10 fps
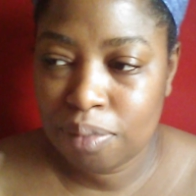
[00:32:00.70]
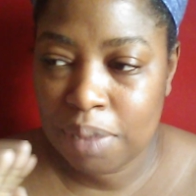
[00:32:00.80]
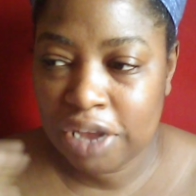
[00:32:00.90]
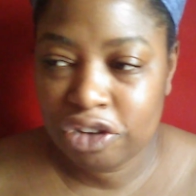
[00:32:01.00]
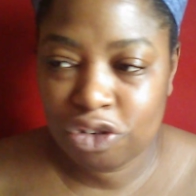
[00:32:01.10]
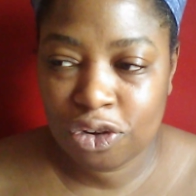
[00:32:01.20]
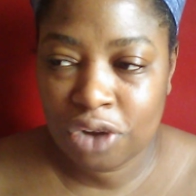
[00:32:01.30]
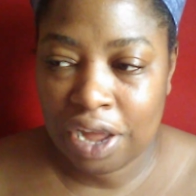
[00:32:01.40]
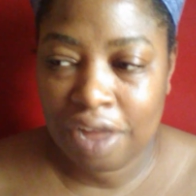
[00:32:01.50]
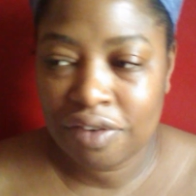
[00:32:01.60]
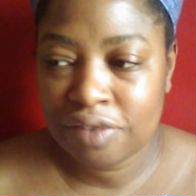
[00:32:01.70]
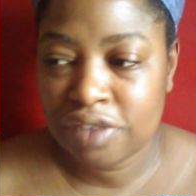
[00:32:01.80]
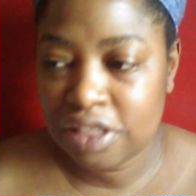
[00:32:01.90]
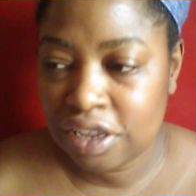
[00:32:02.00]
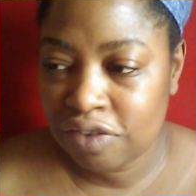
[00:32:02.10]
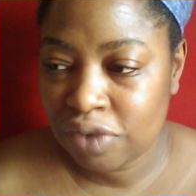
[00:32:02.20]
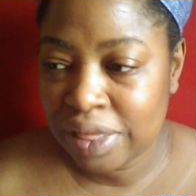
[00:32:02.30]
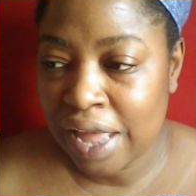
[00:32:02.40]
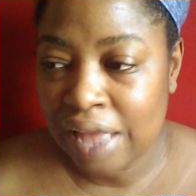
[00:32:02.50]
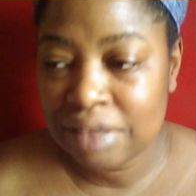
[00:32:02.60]
make sure I have everything for
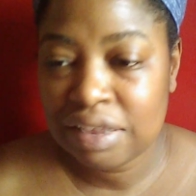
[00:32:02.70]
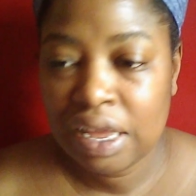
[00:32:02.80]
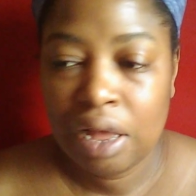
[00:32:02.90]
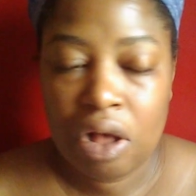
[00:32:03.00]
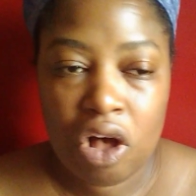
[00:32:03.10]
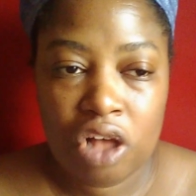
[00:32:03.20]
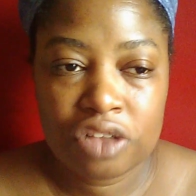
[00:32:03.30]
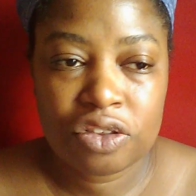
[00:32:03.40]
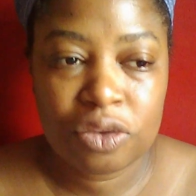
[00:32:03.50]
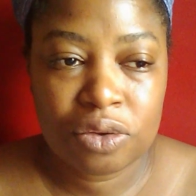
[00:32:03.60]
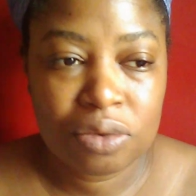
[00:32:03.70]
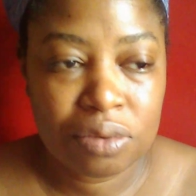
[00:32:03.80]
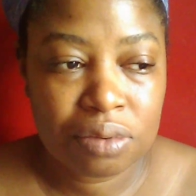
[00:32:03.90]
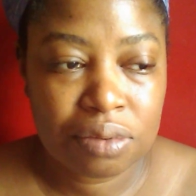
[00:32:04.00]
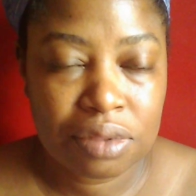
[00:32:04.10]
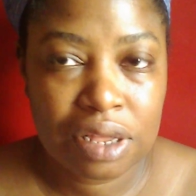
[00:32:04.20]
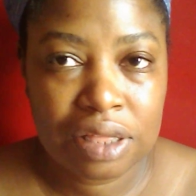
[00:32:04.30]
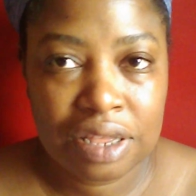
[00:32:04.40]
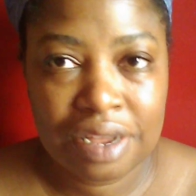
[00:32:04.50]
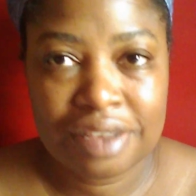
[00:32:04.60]
that. Also, I
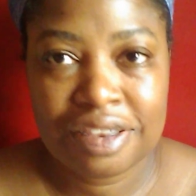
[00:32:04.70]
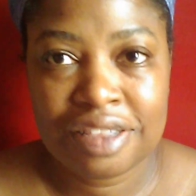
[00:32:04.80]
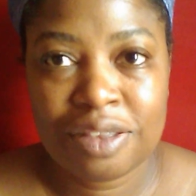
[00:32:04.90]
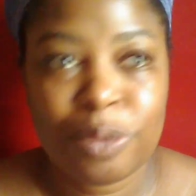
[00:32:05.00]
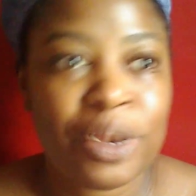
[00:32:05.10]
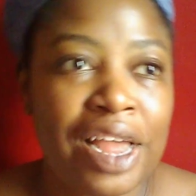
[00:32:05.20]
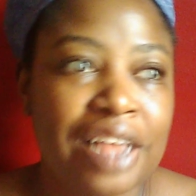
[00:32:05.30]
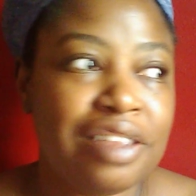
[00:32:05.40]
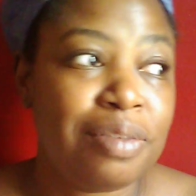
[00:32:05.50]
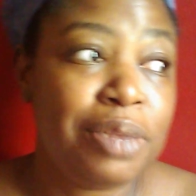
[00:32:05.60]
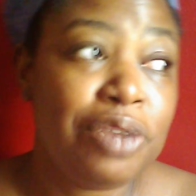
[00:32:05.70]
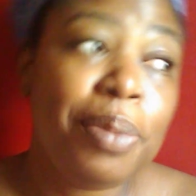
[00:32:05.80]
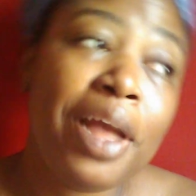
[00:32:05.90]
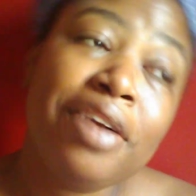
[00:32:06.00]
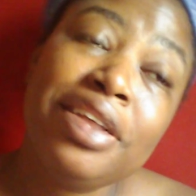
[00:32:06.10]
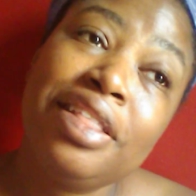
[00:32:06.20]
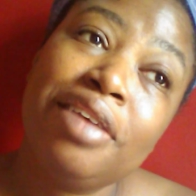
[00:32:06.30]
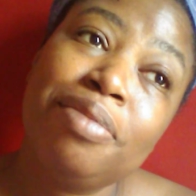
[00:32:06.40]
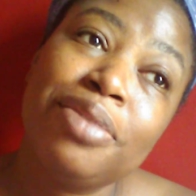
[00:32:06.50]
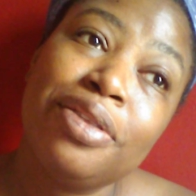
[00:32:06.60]
think I said someone asked me to marry
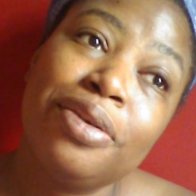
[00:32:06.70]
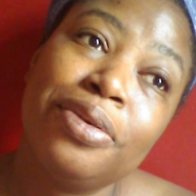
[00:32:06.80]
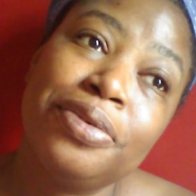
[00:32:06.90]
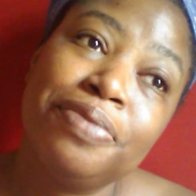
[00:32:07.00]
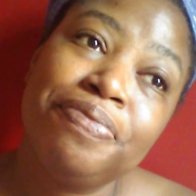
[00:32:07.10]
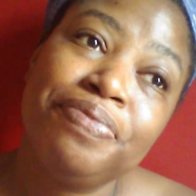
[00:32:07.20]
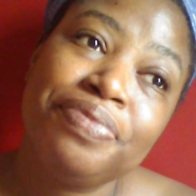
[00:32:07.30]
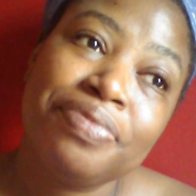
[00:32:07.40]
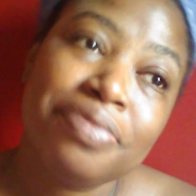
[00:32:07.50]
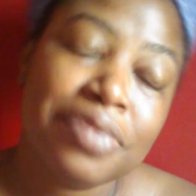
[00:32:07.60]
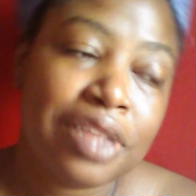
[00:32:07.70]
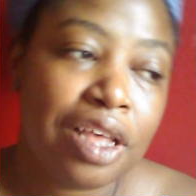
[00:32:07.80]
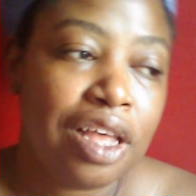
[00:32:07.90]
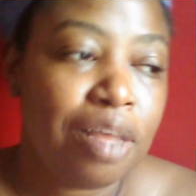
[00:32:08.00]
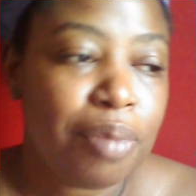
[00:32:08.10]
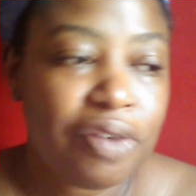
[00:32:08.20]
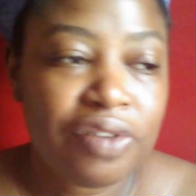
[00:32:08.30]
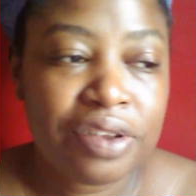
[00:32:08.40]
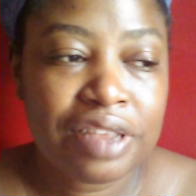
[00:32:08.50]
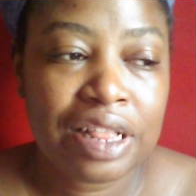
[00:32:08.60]
them, so my
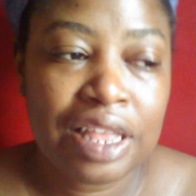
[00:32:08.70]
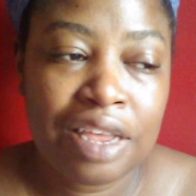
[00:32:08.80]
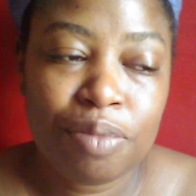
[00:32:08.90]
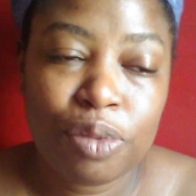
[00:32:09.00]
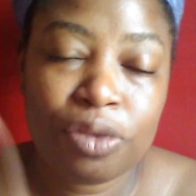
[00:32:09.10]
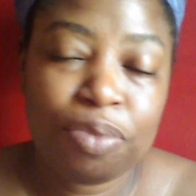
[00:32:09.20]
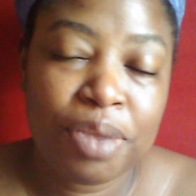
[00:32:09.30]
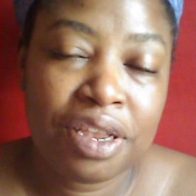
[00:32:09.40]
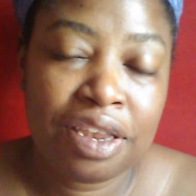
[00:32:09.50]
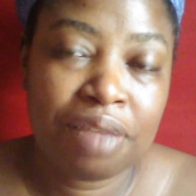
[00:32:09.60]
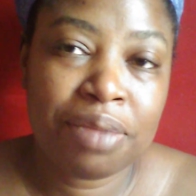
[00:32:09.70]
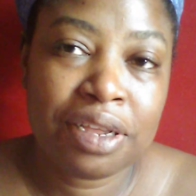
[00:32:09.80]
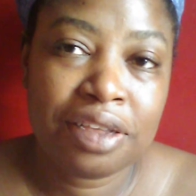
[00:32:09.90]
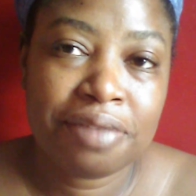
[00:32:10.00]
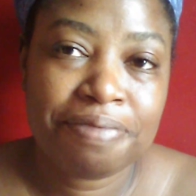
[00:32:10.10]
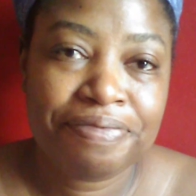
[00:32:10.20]
first client post-pandemic,